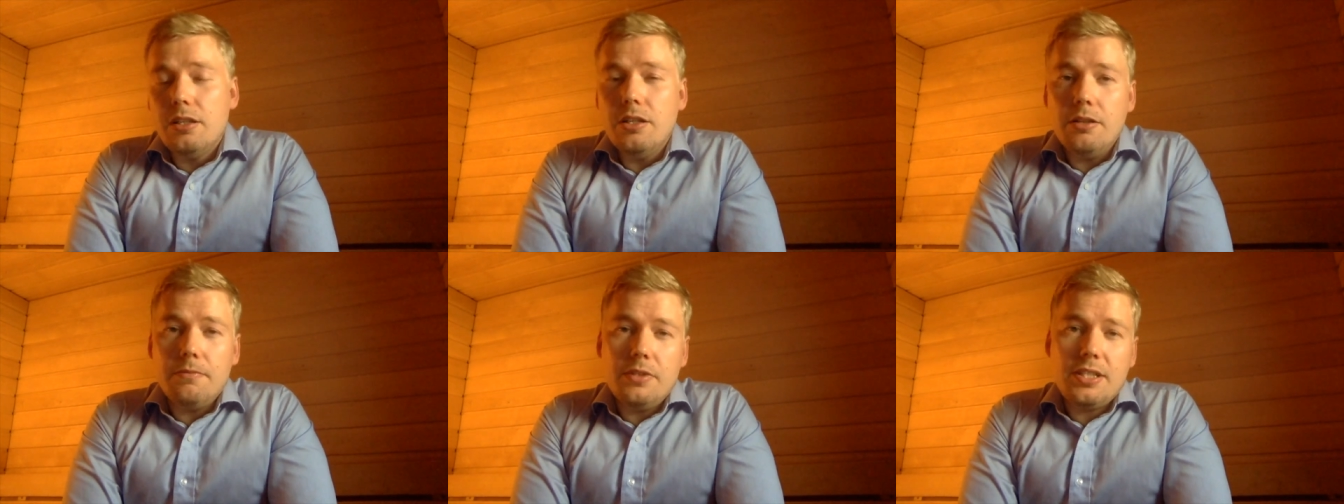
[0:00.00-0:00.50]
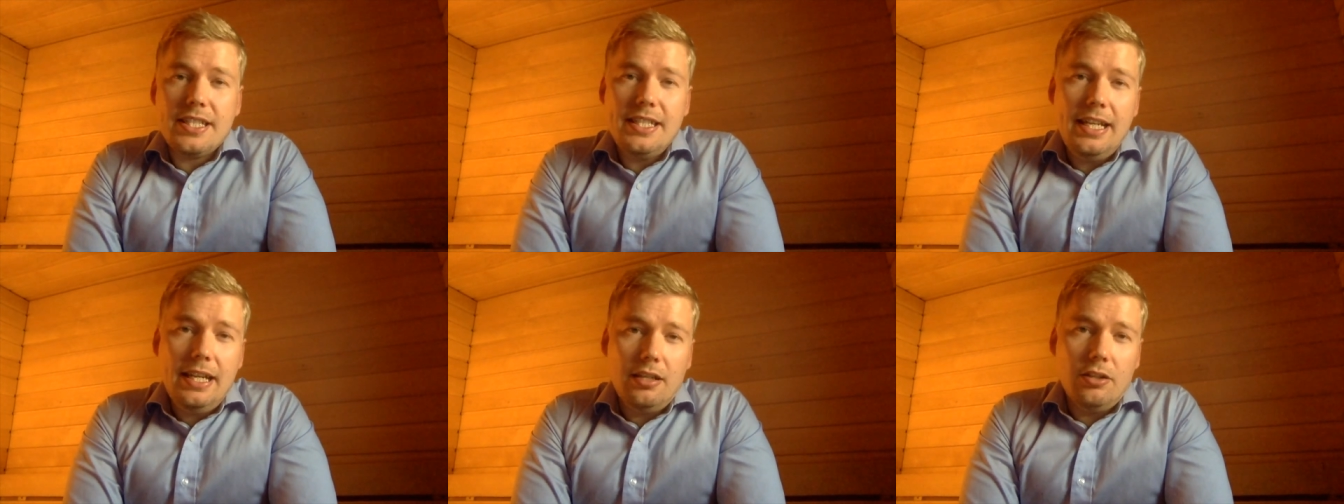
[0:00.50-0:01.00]
The
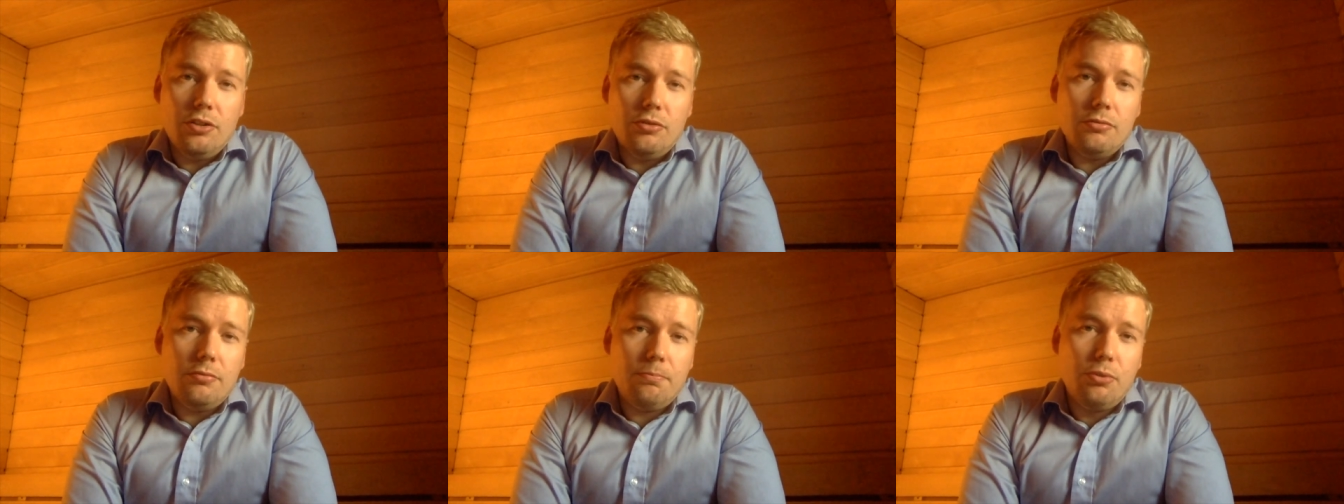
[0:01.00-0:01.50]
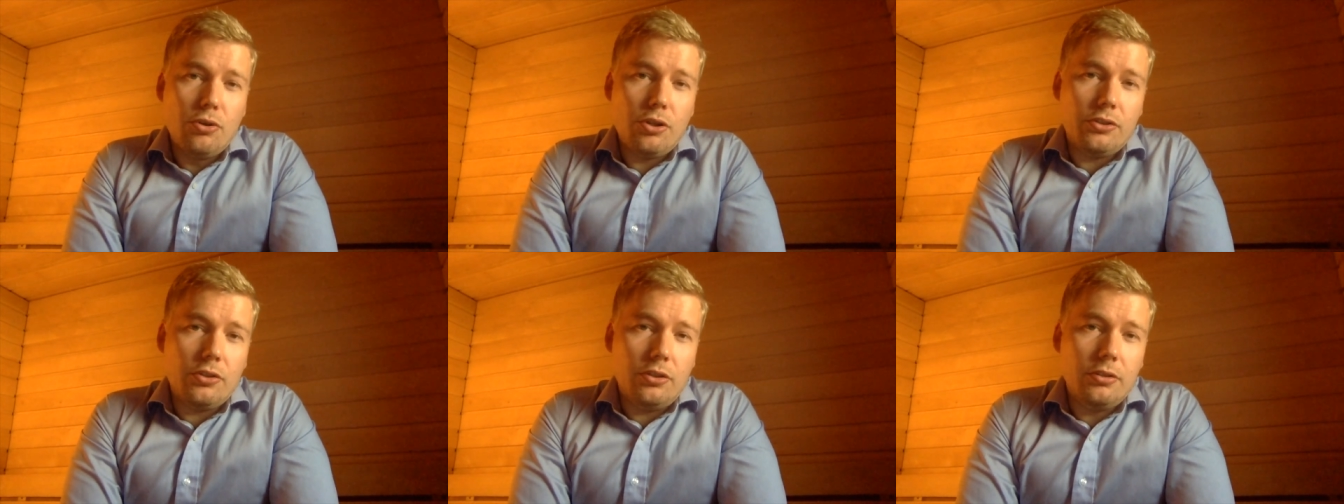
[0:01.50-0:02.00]
SciELO
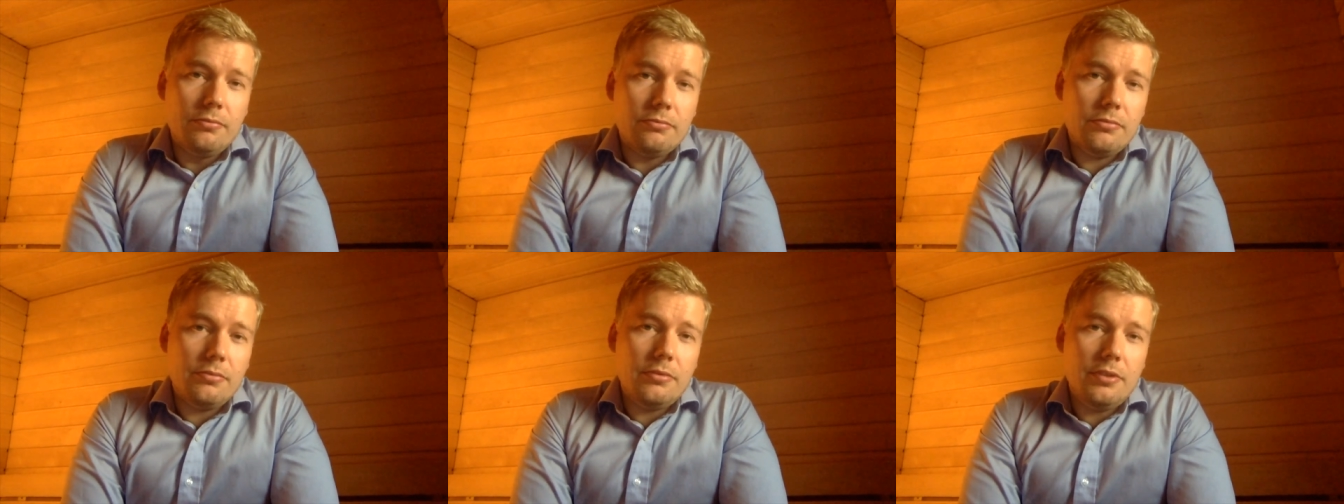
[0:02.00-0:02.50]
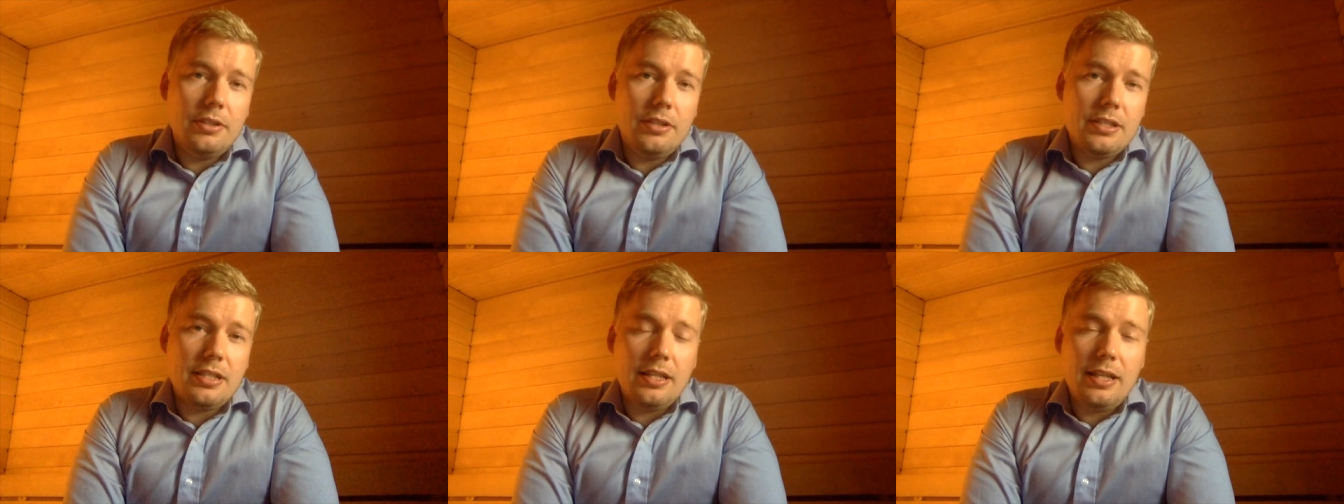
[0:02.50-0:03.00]
portal
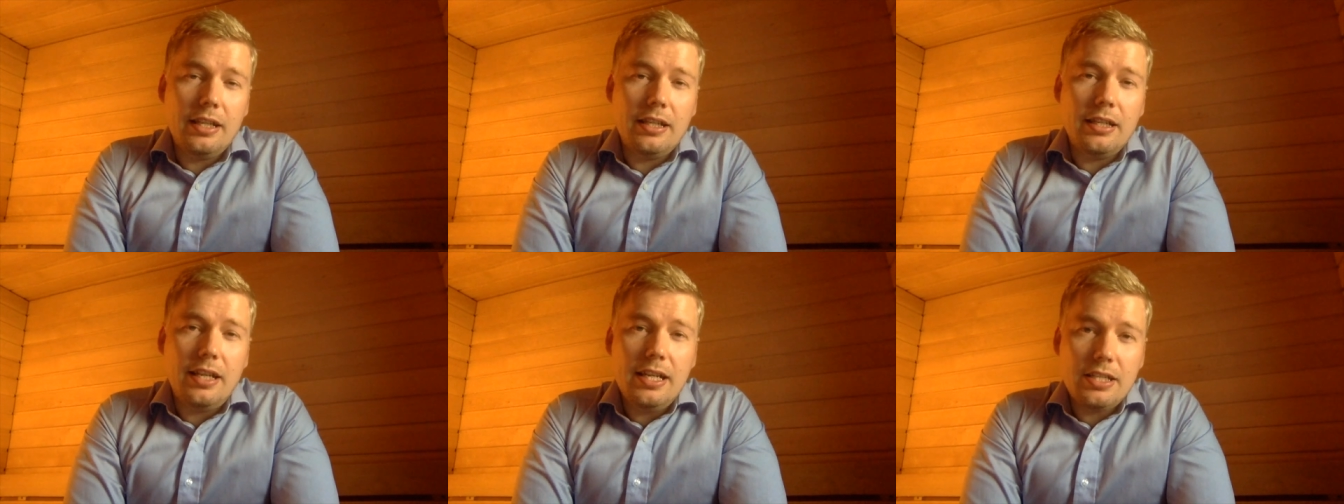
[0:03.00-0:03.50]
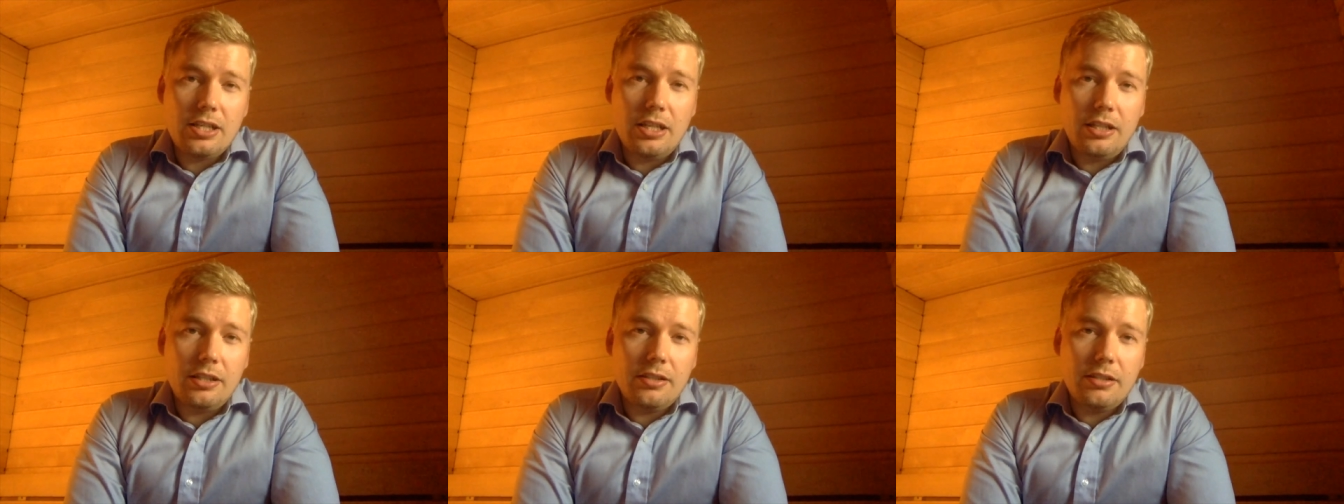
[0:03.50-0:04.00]
is, I think, an
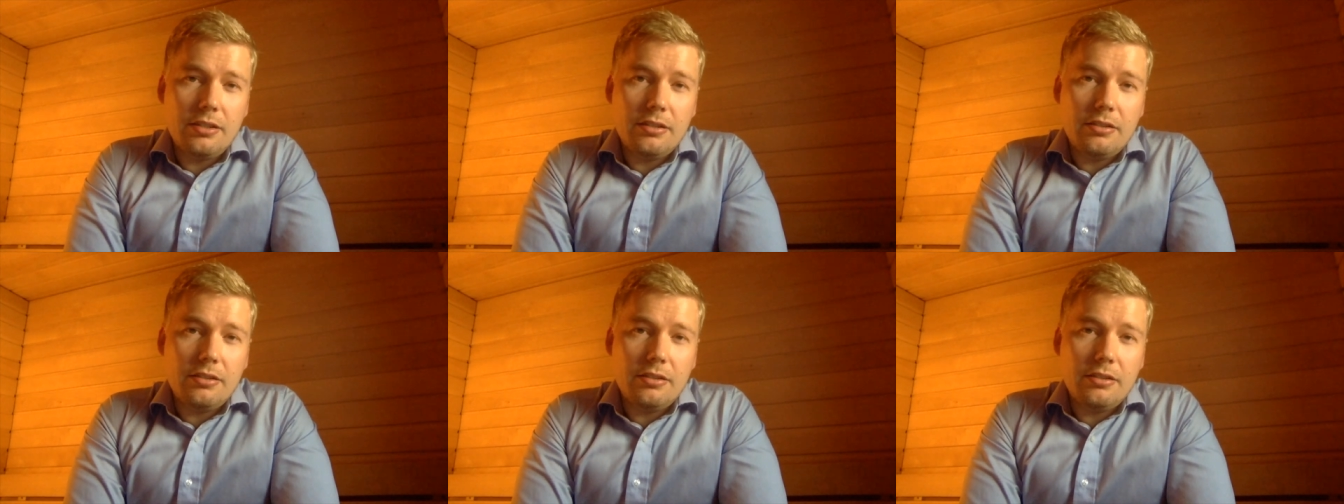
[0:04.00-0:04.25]
excellent